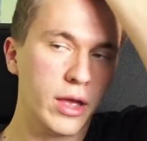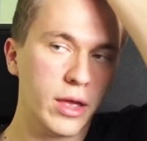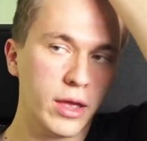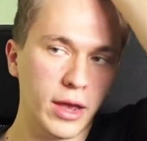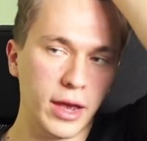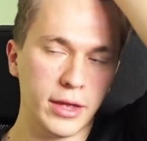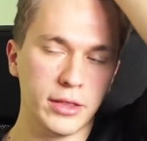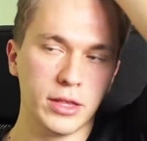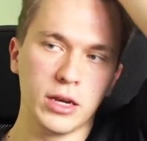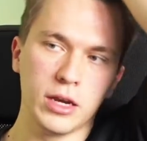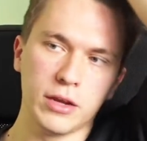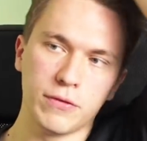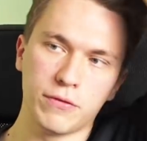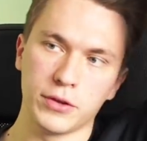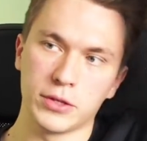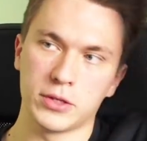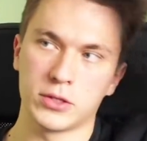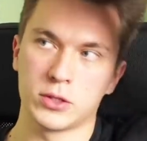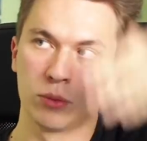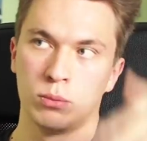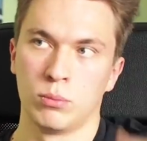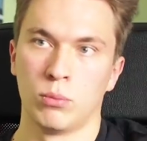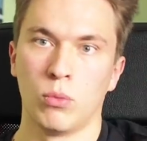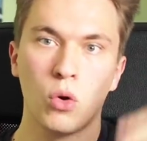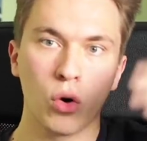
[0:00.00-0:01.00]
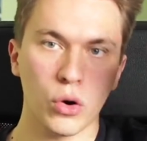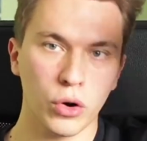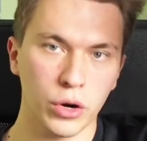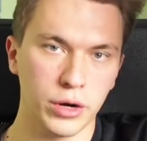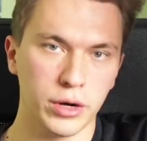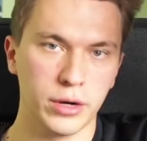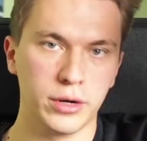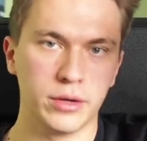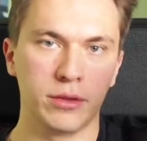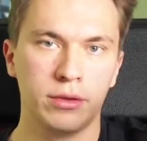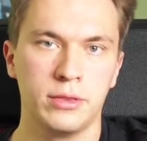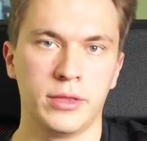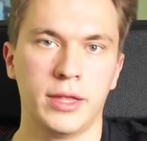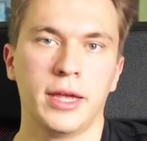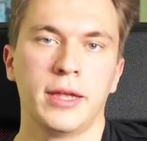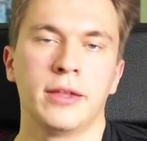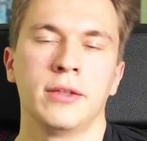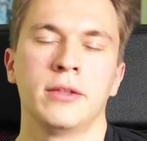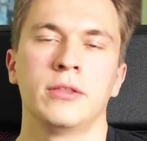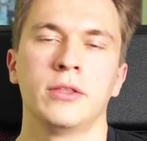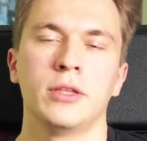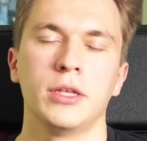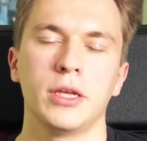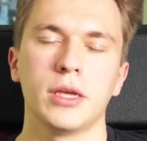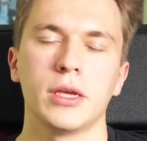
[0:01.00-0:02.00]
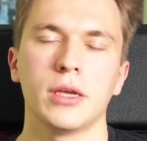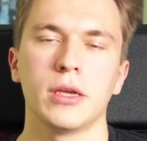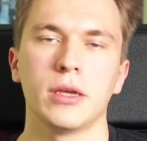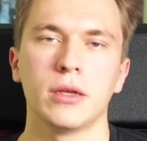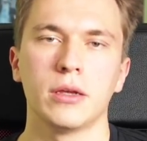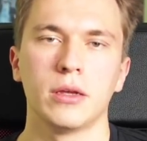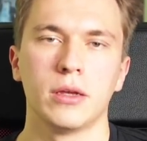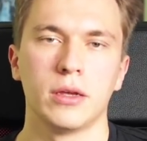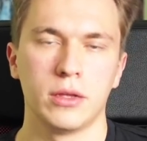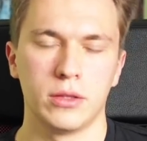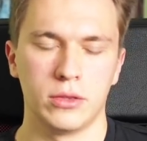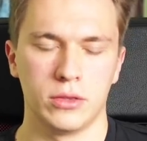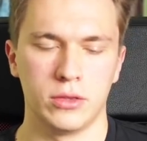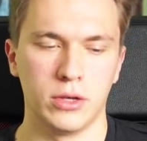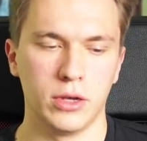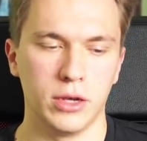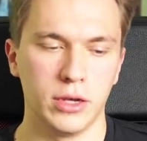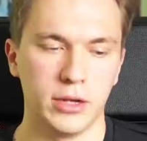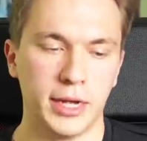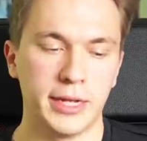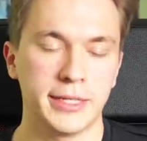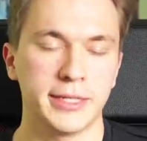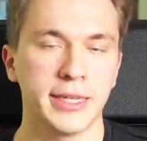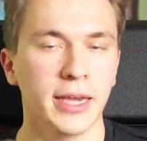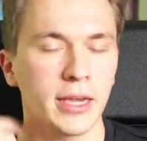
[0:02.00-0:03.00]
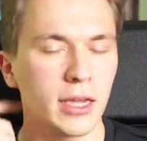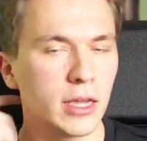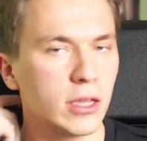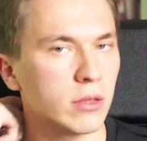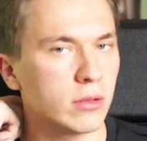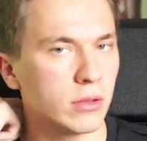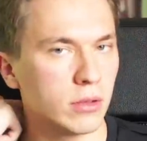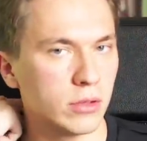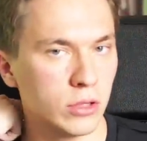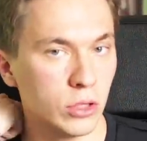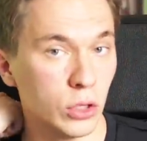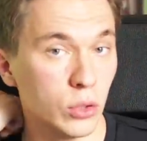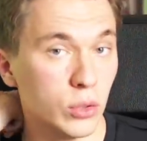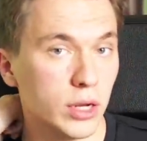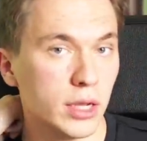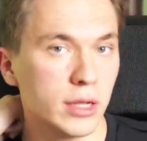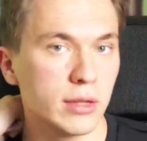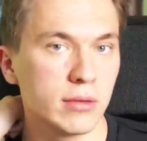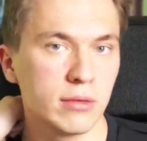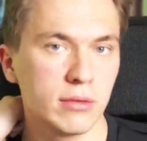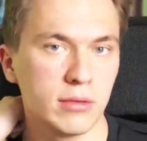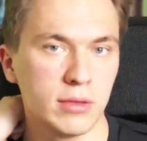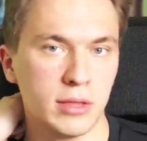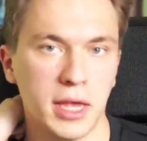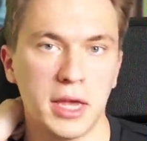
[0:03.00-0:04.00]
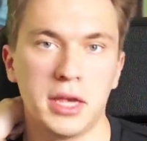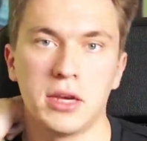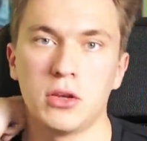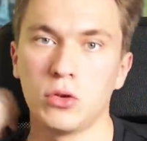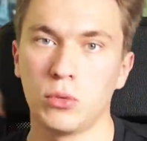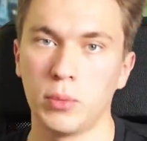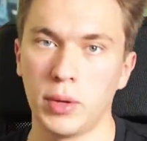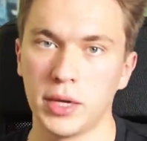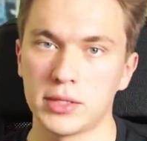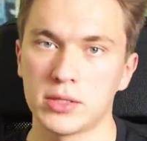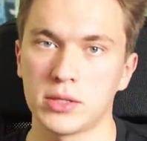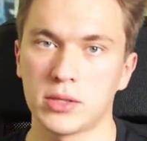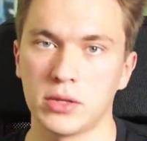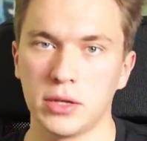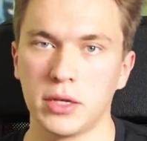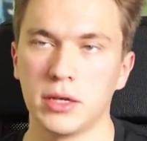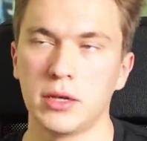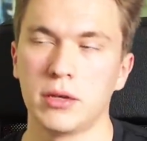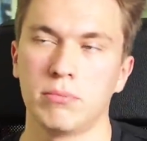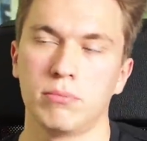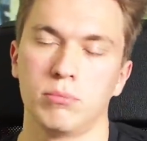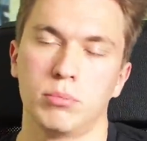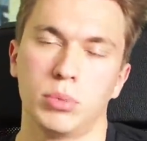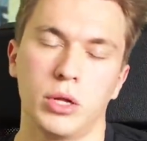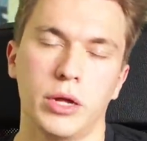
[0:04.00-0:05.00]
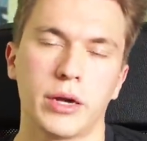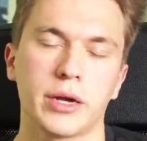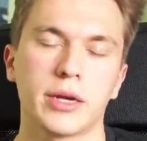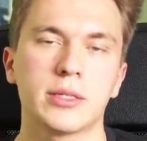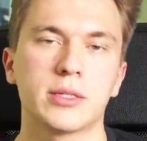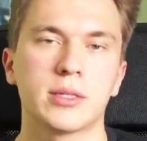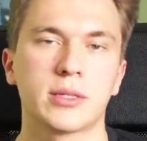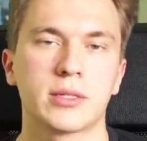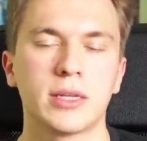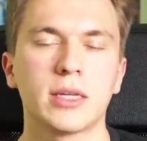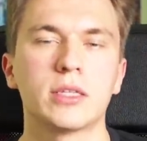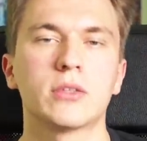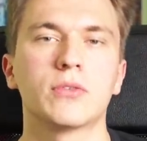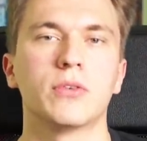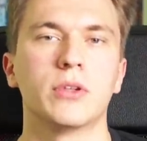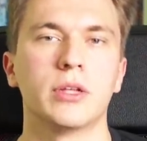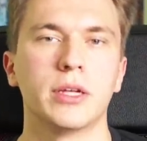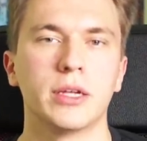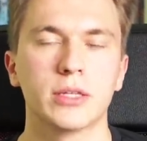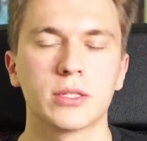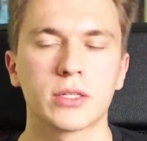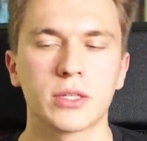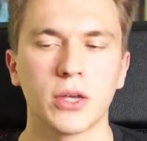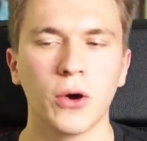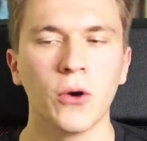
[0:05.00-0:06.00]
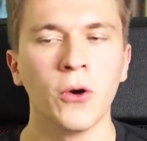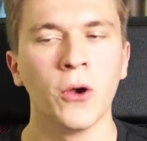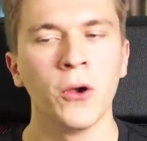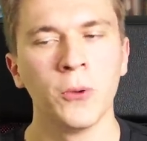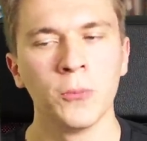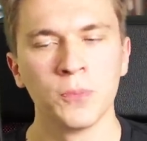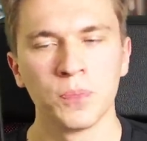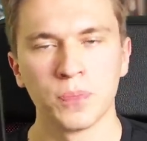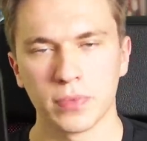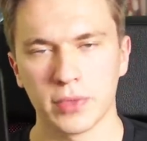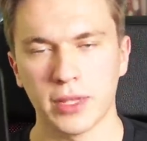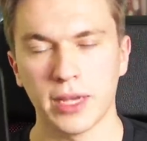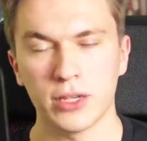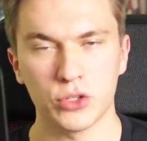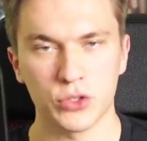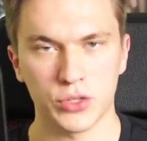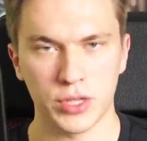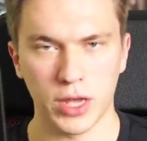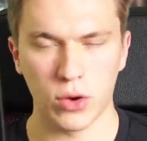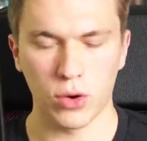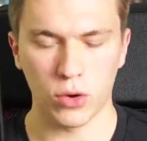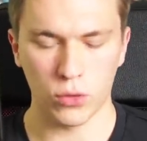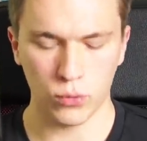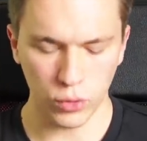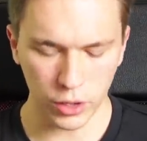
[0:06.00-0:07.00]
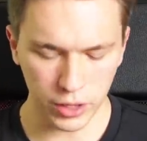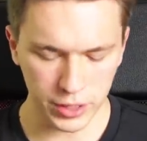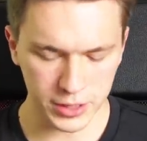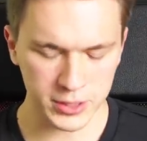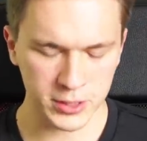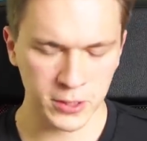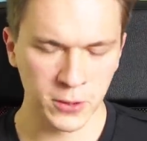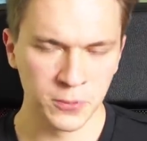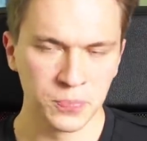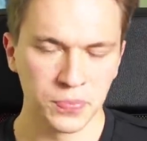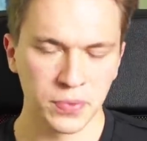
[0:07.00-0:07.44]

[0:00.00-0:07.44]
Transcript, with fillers: And then if it's more than the attacking unit, then you basically block it successfully. So that's just how it works.